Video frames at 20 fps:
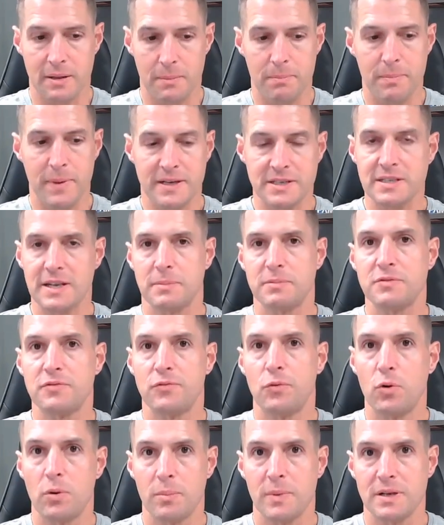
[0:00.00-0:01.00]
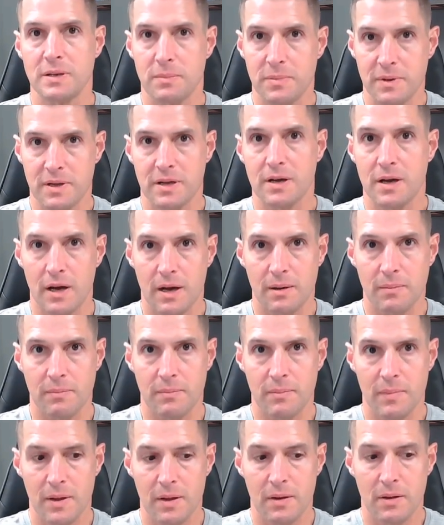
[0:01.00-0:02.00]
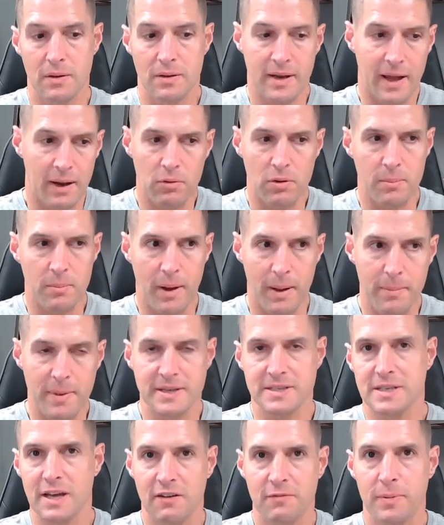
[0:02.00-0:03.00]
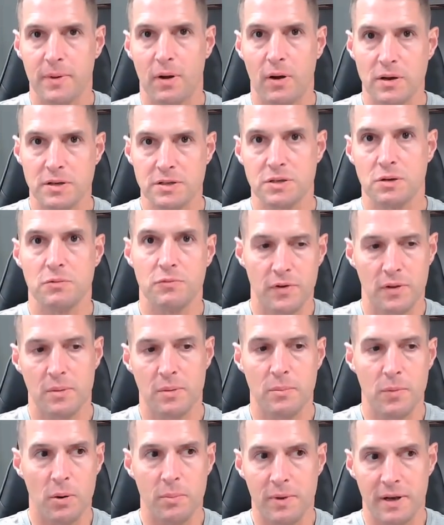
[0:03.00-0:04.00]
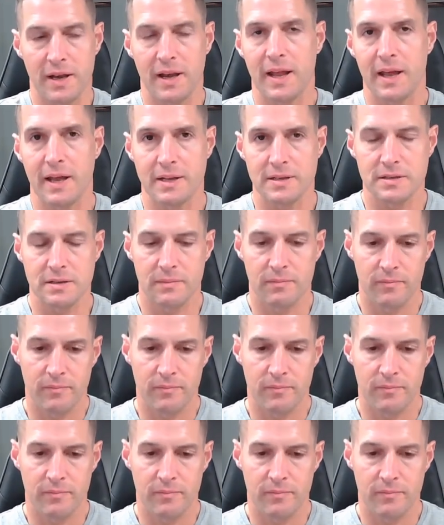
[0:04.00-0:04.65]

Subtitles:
the best steps for me to become not only my best self, but also for the moment in hand.